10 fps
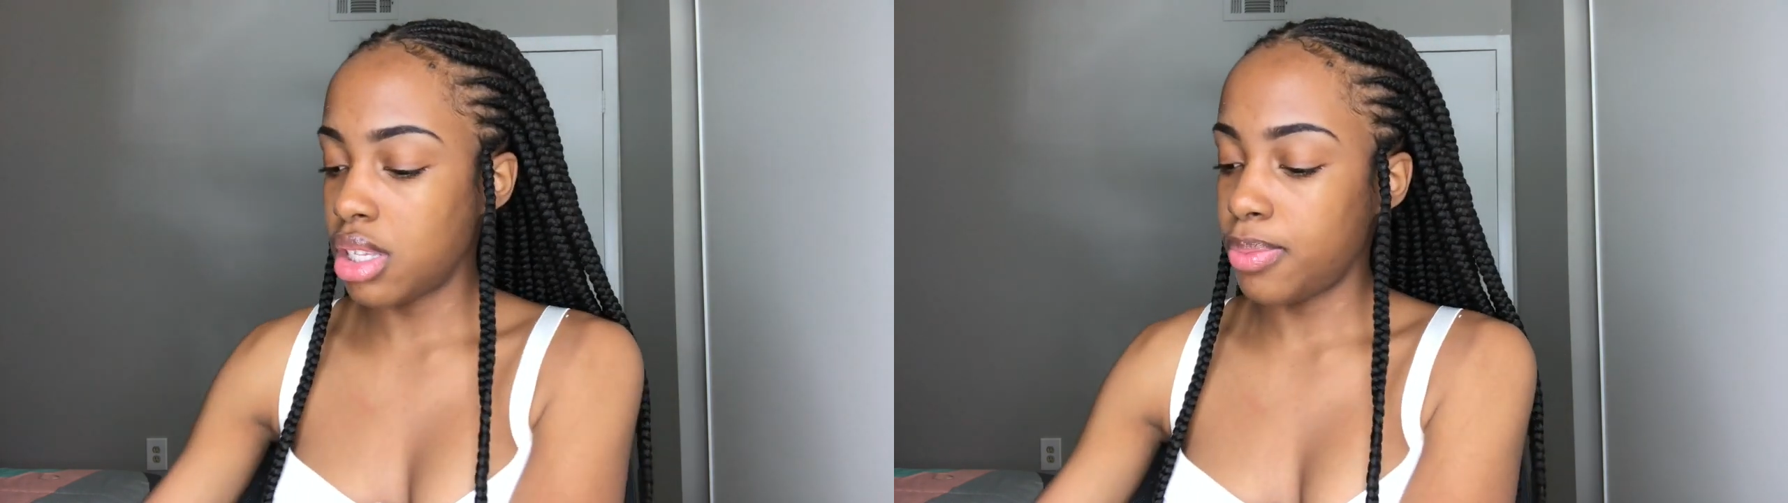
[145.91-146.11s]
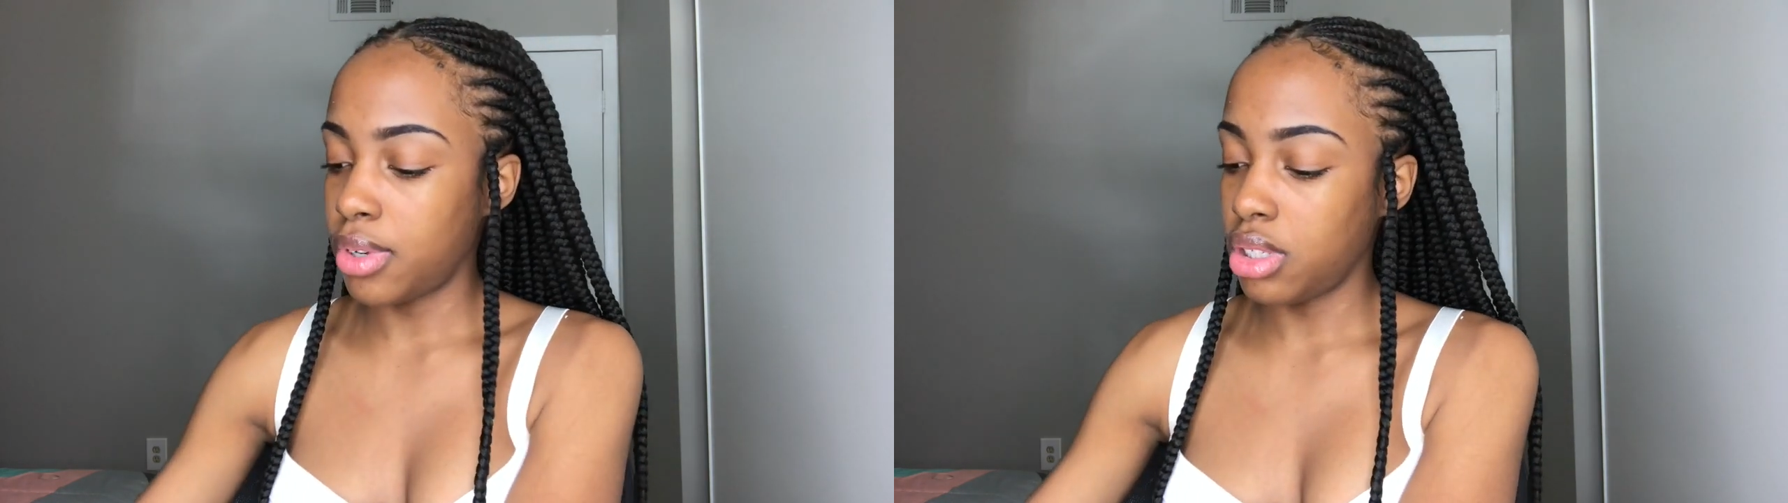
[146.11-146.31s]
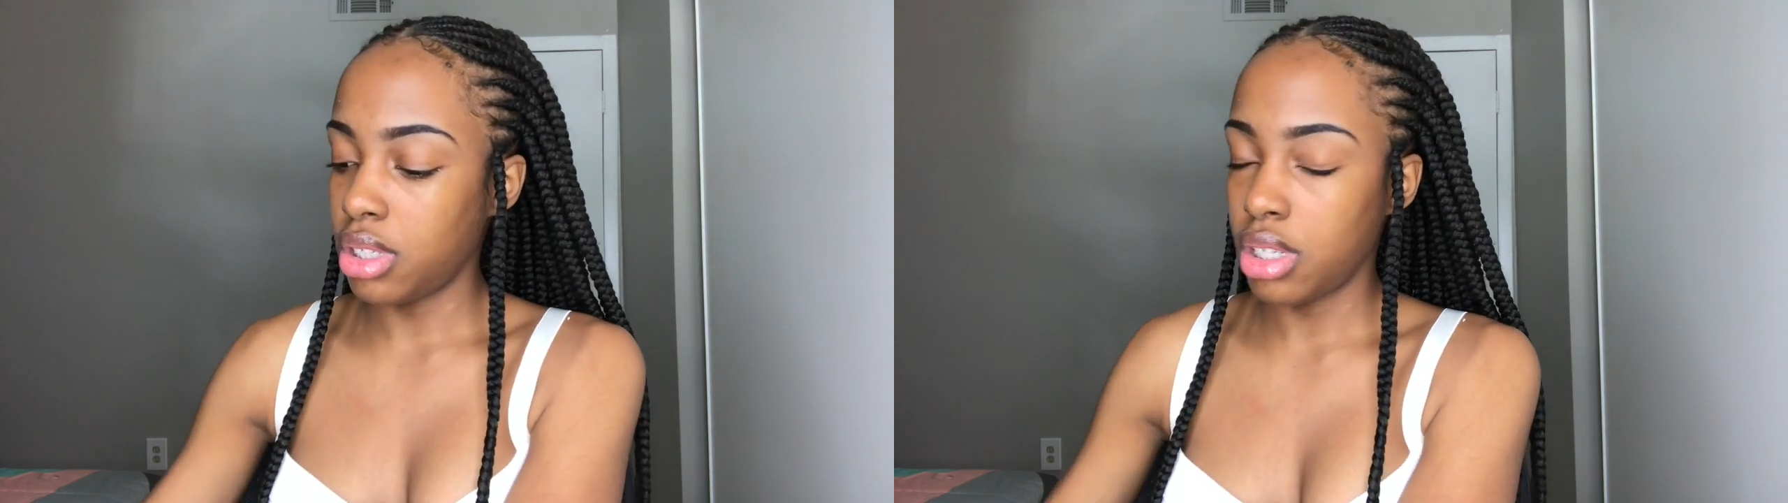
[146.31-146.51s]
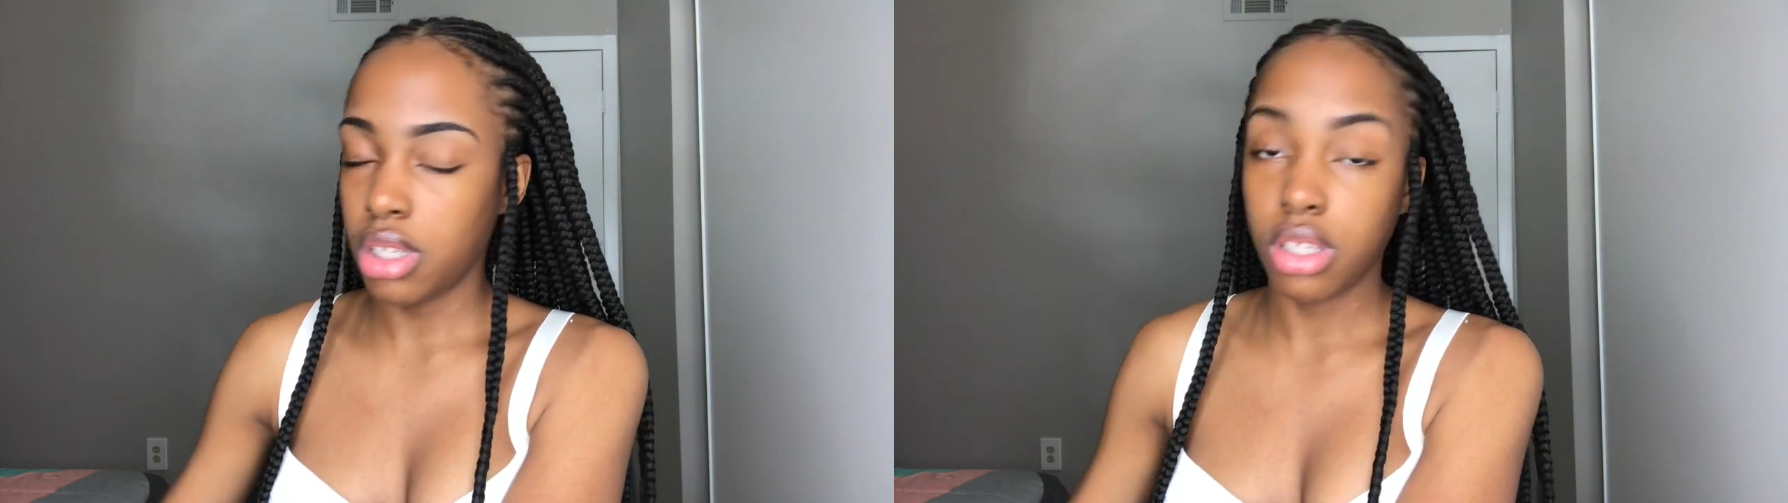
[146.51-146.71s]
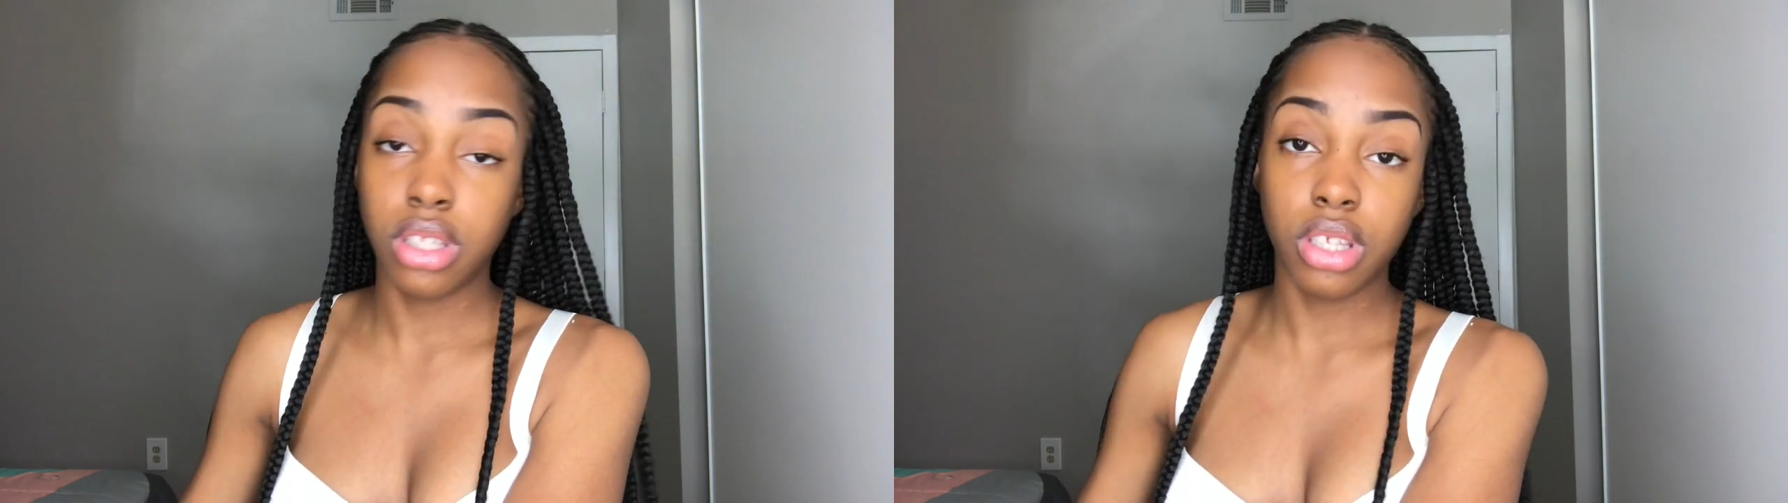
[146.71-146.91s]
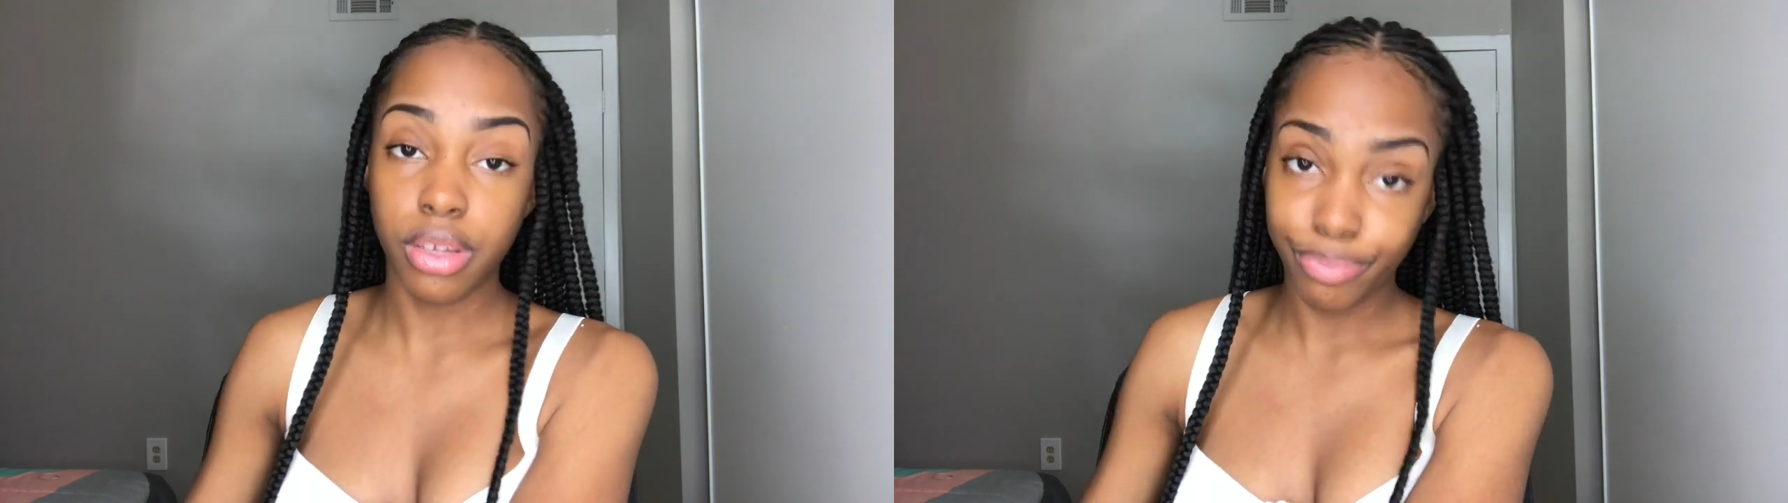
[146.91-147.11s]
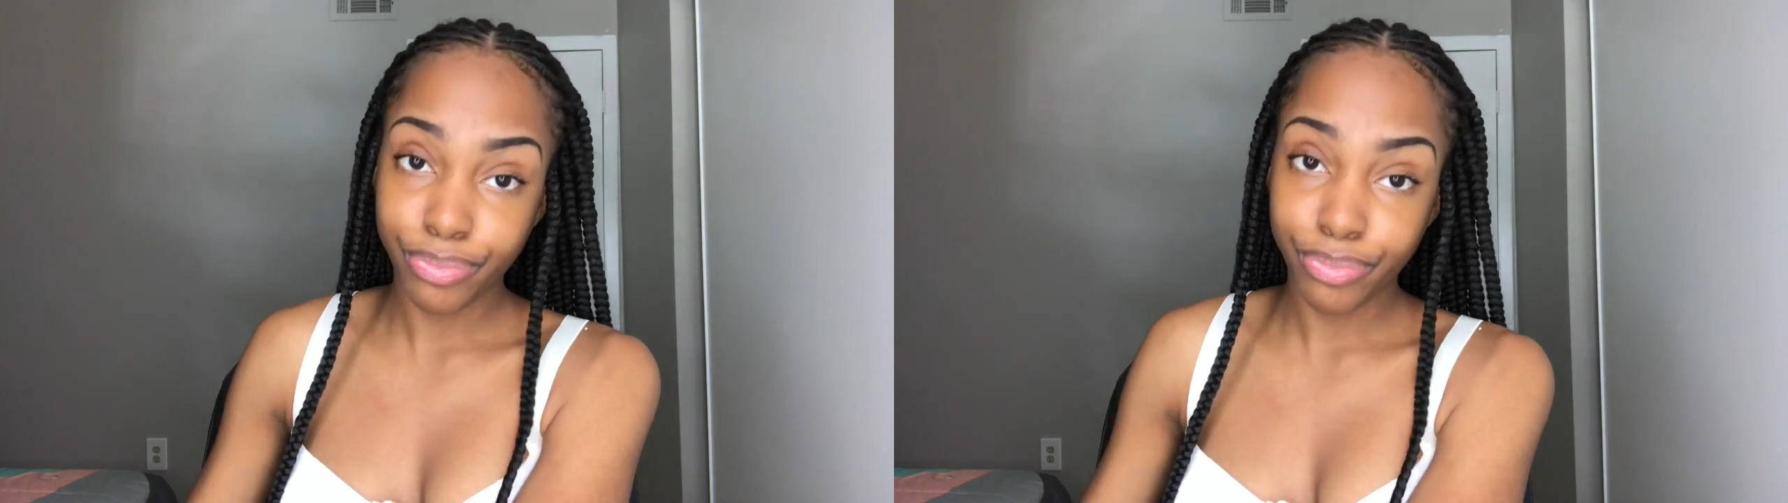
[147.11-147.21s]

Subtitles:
sponge is